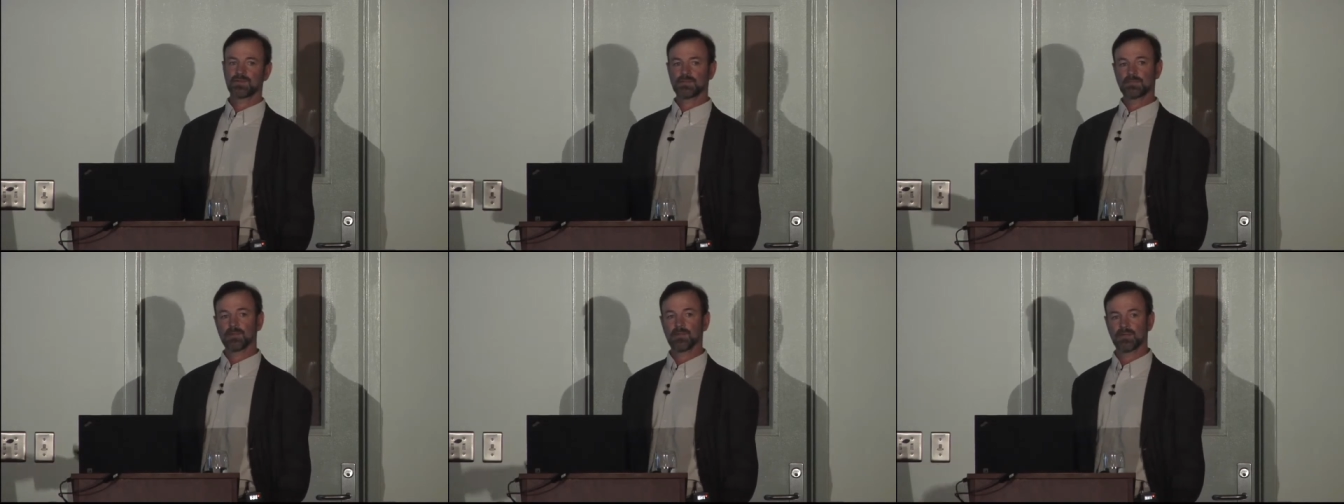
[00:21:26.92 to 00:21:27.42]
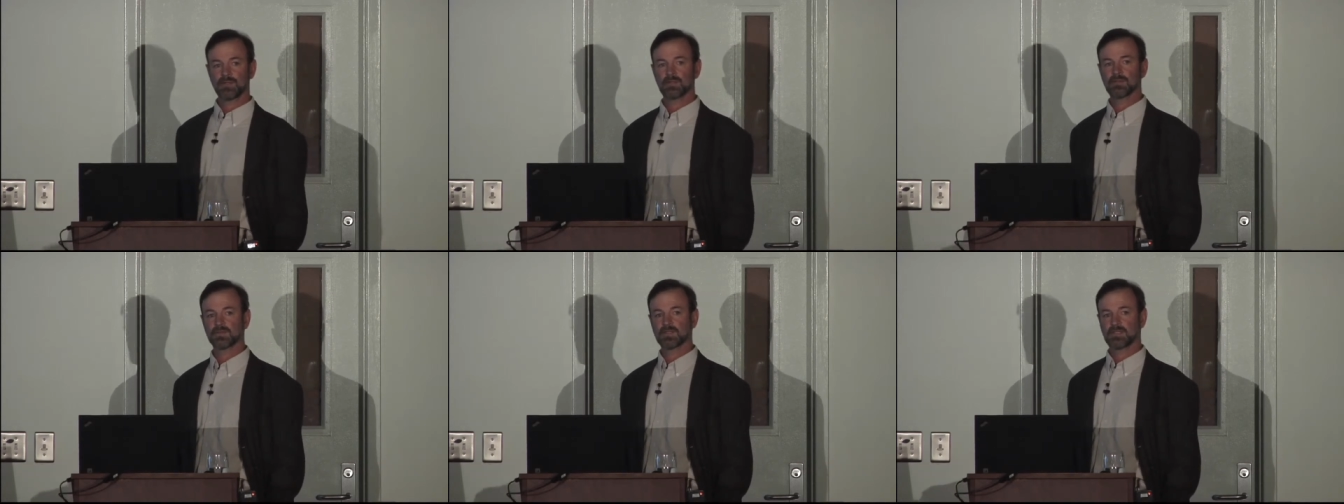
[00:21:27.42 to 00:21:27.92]
they're deployed
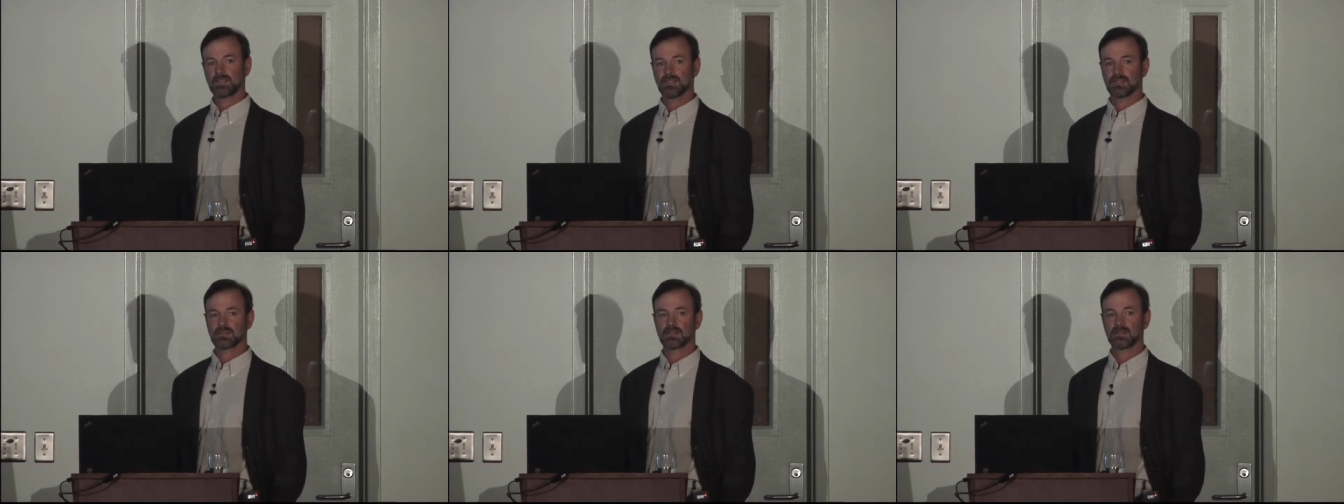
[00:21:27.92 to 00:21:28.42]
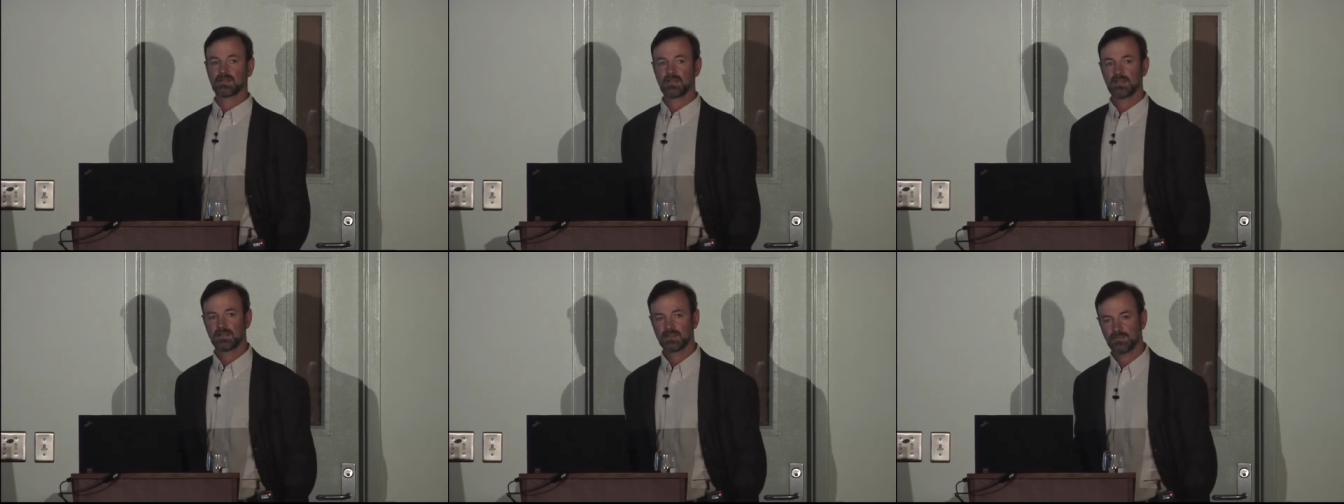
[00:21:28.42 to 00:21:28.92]
overseas
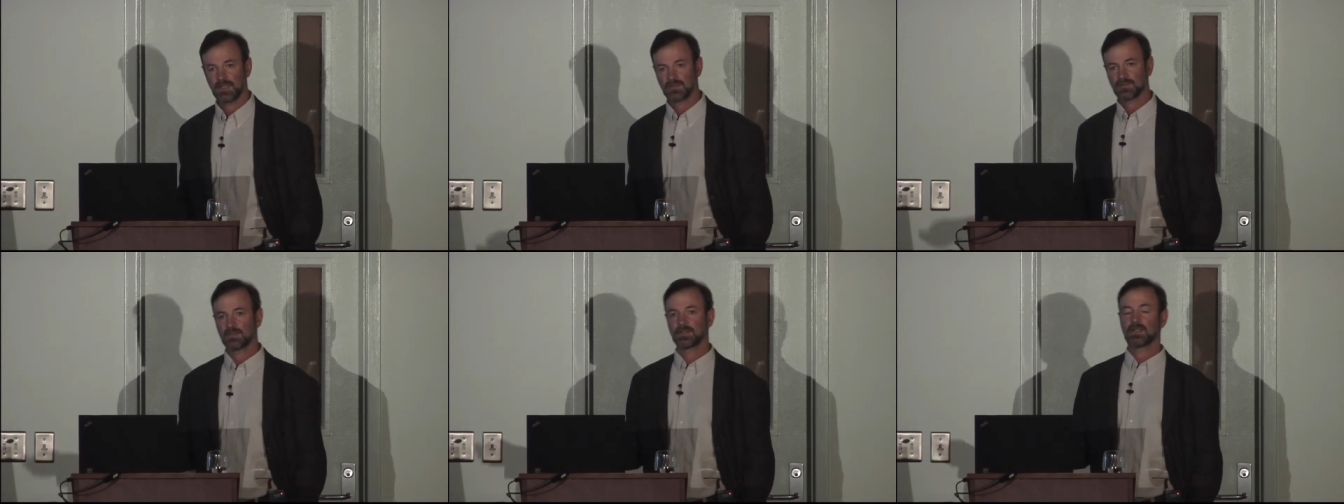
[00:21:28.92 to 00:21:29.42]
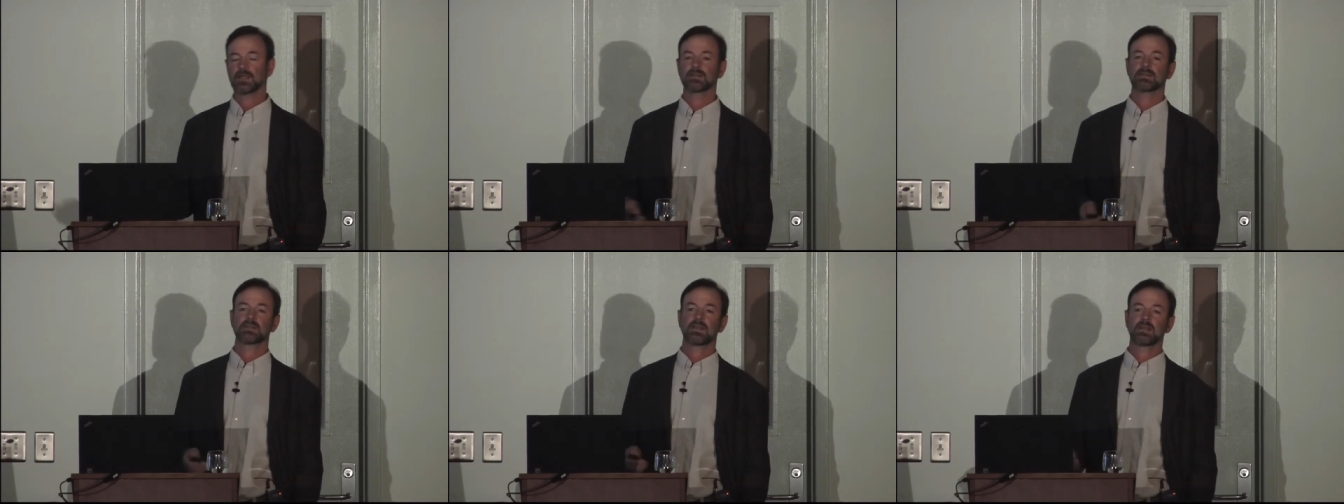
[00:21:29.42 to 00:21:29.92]
to make sure that they
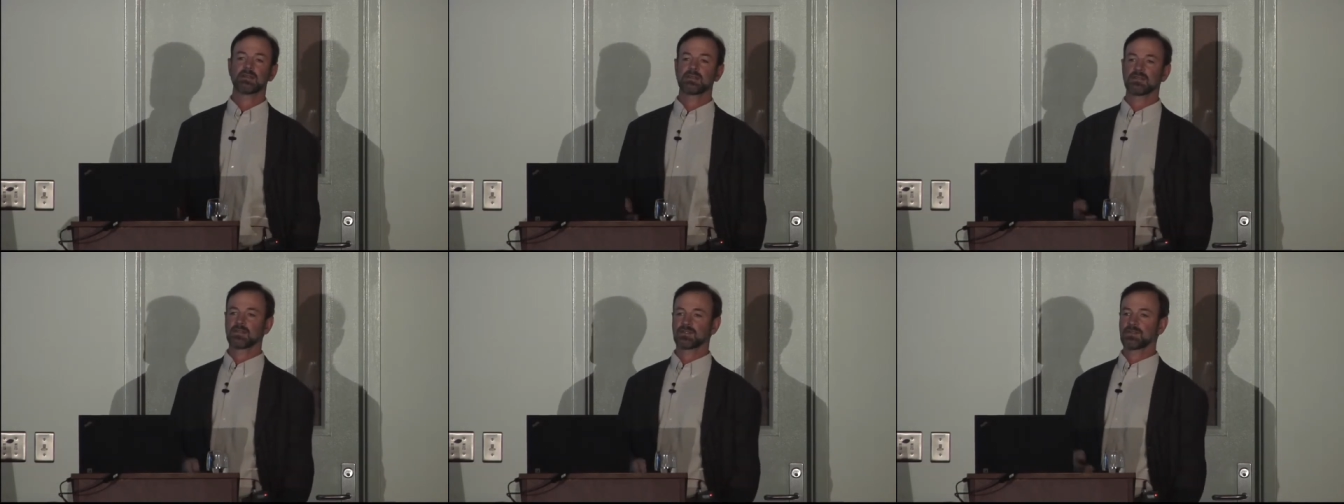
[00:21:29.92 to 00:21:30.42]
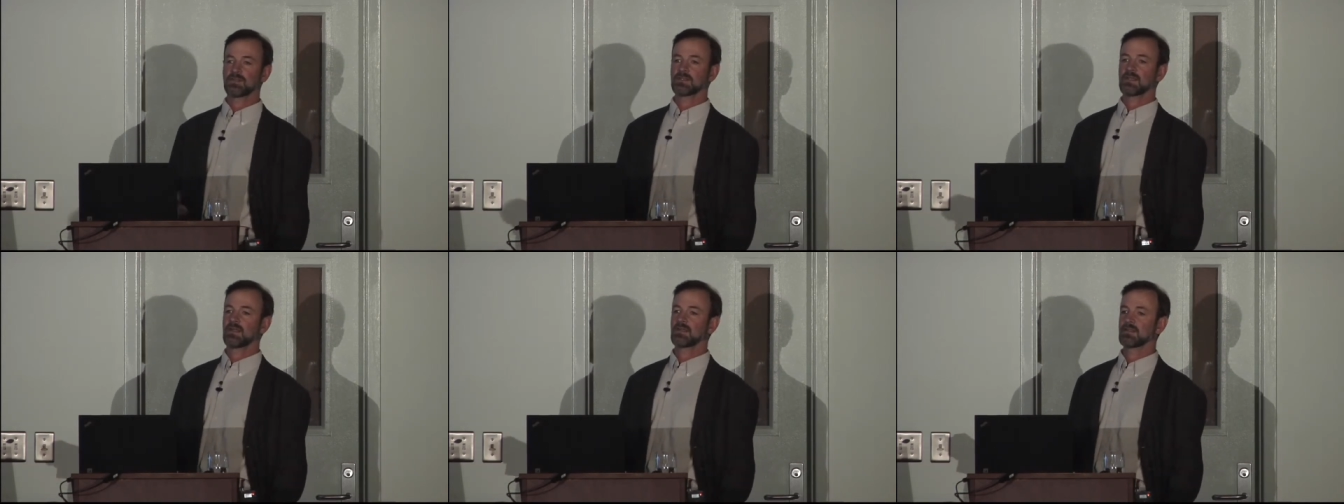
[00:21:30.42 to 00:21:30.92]
understand these
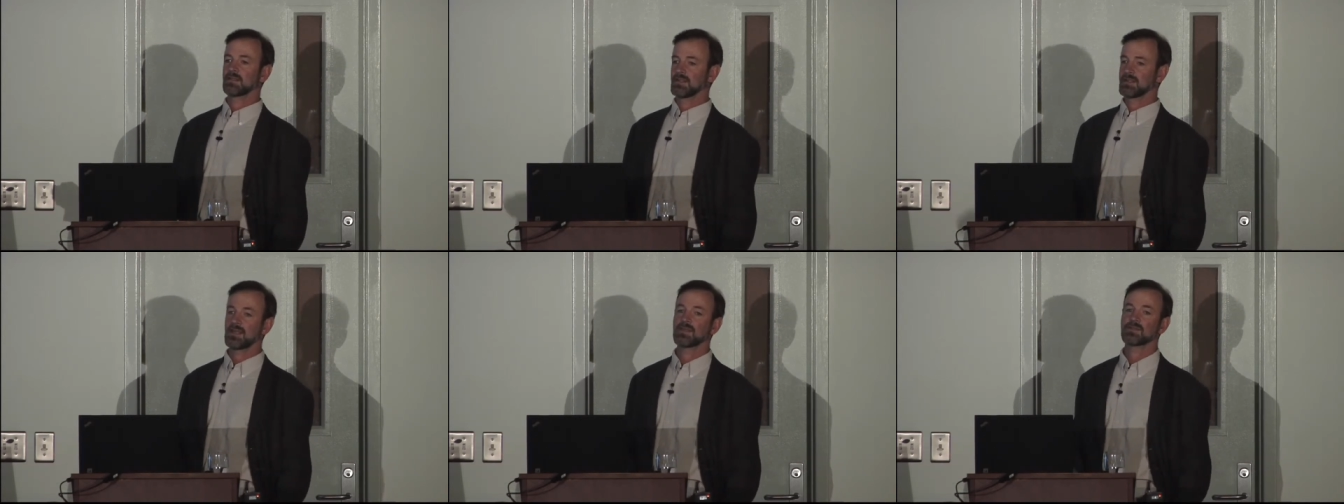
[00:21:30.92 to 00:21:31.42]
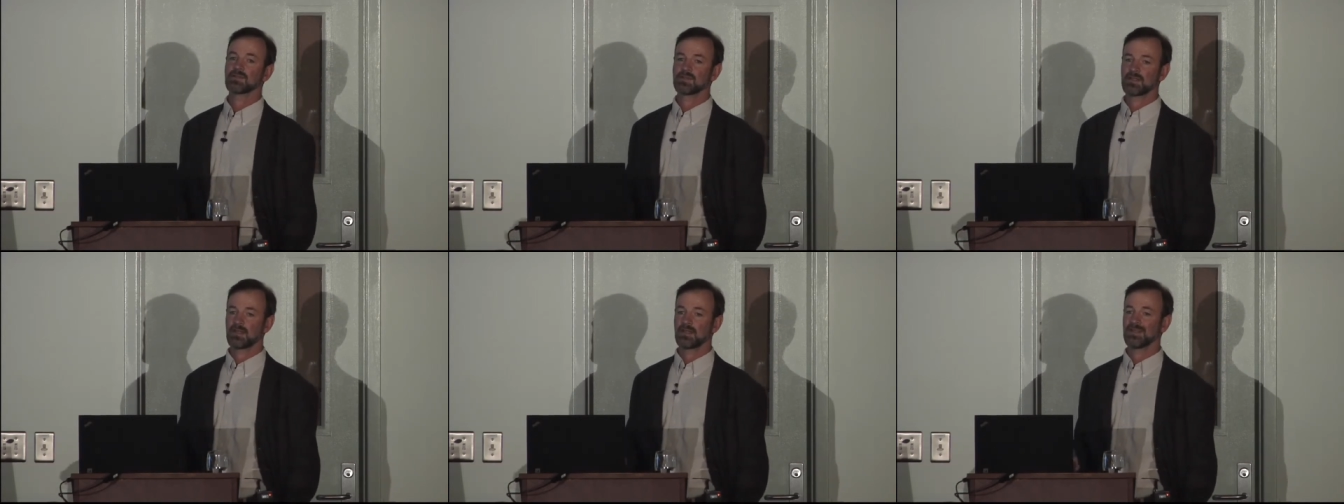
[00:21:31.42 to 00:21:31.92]
issues and the
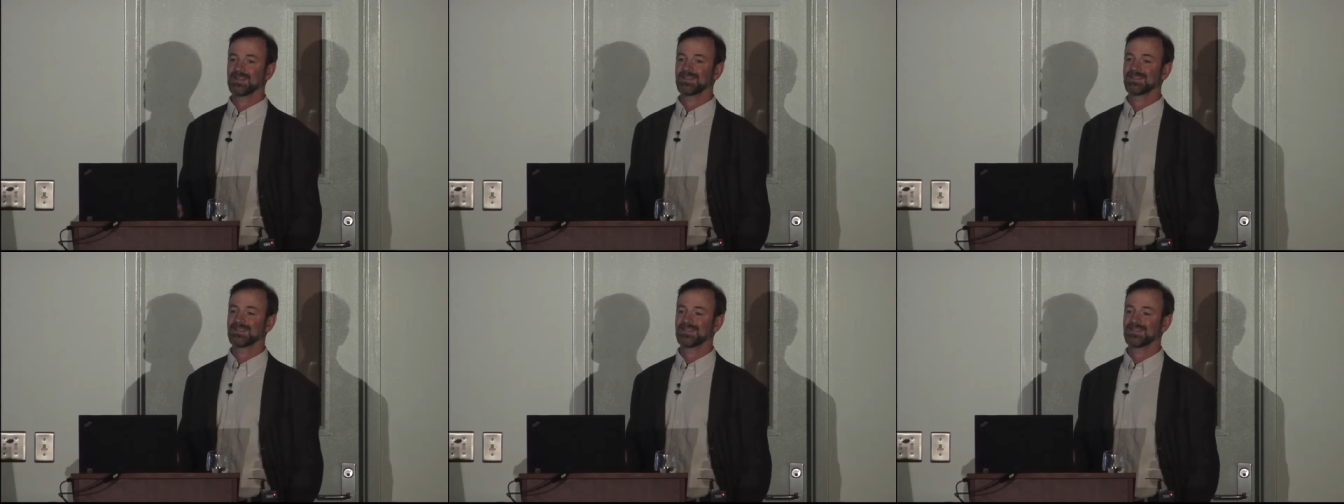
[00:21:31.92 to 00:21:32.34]
dangers that it